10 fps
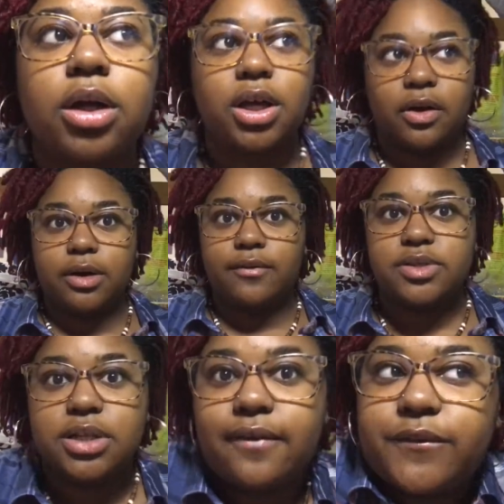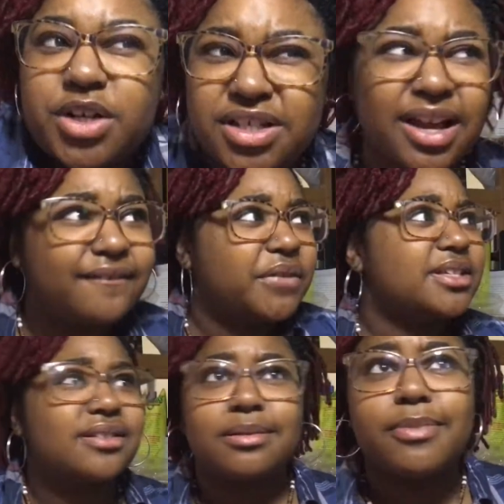y'all never seen a first time
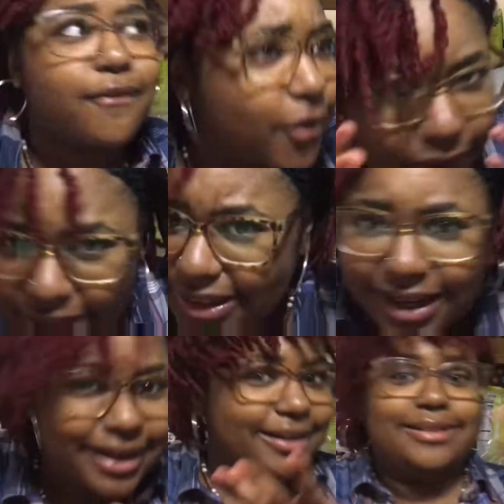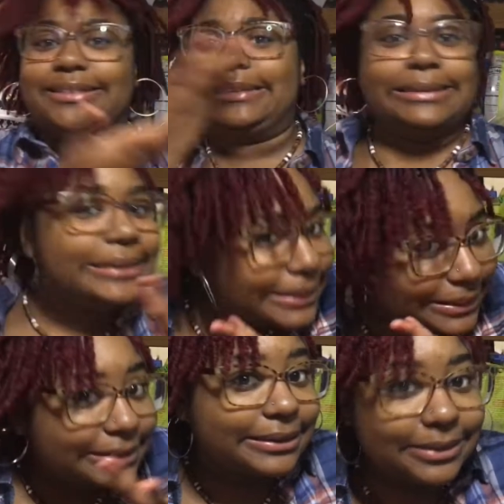visitor before, like,
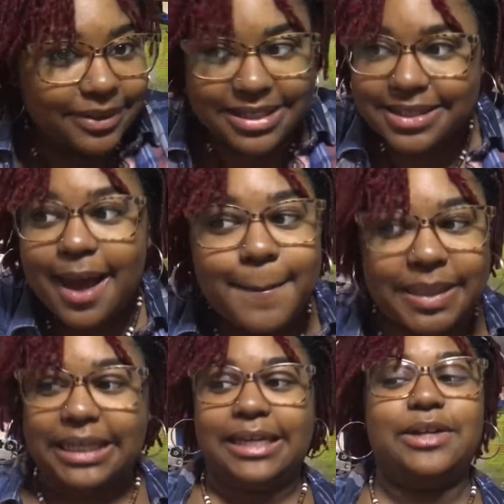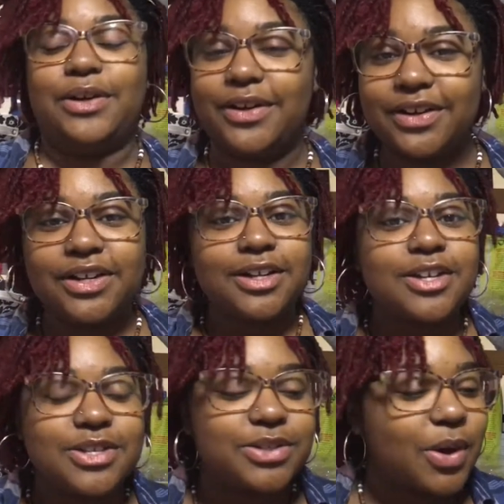what's happening here?
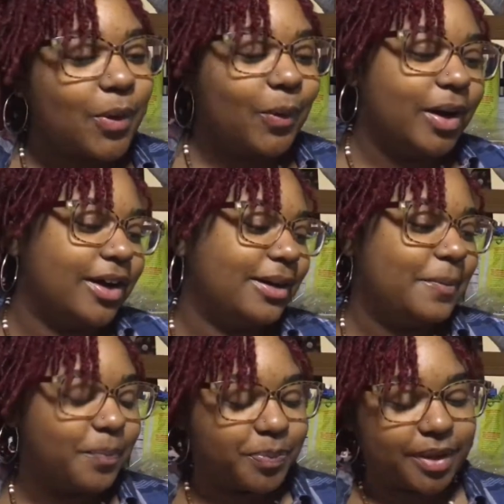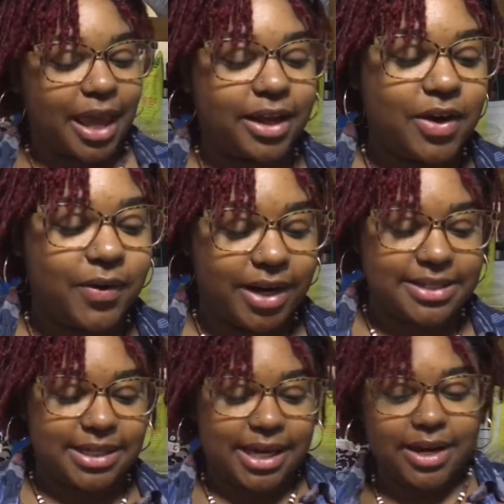So I go and I
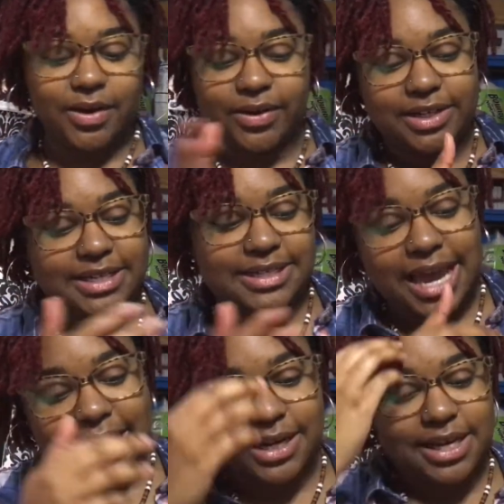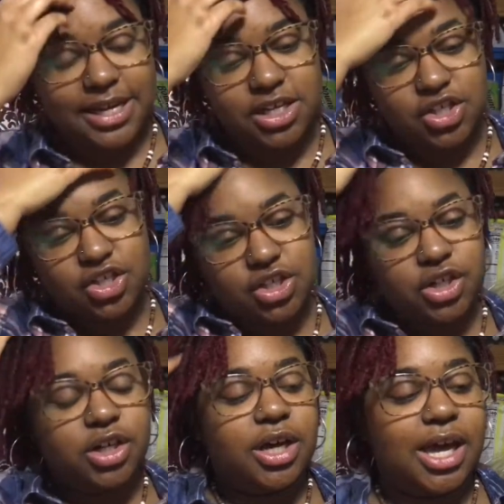sit kind of on the side ish,
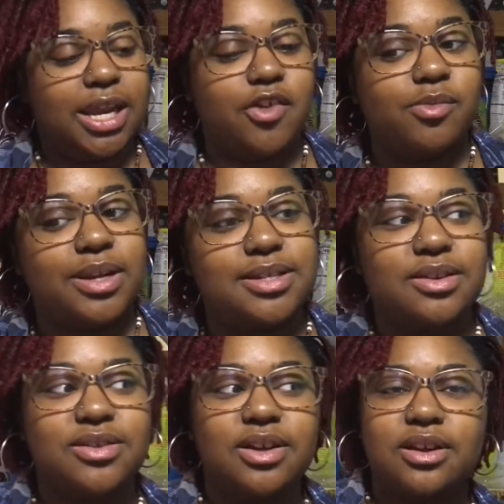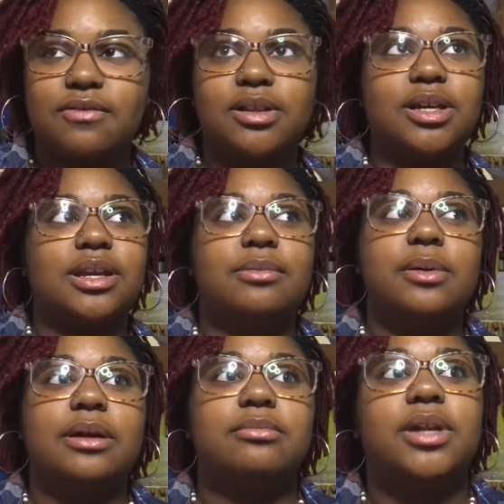and everybody's still turning around looking at
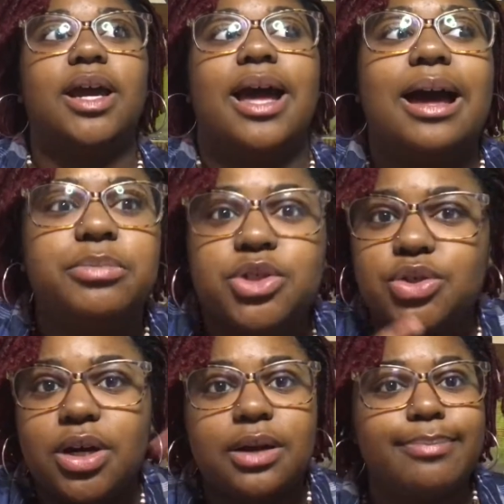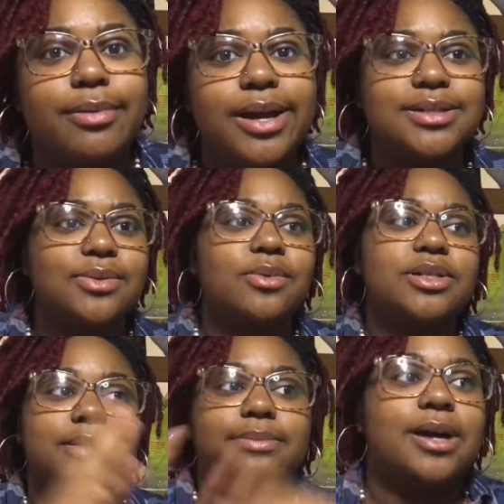me. I'm like, I'm just trying to praise and
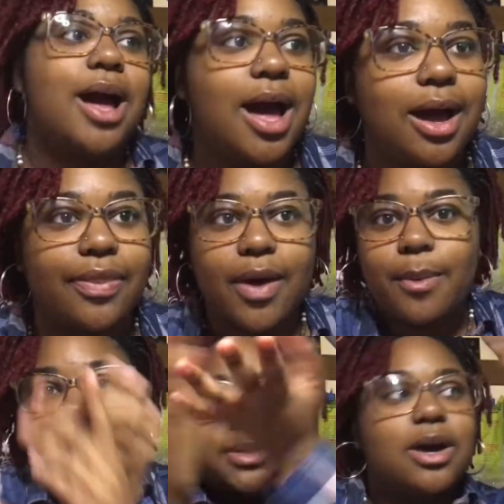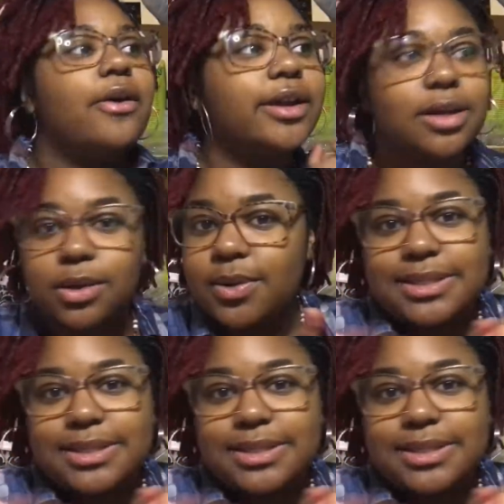worship God. I thought we was all here to do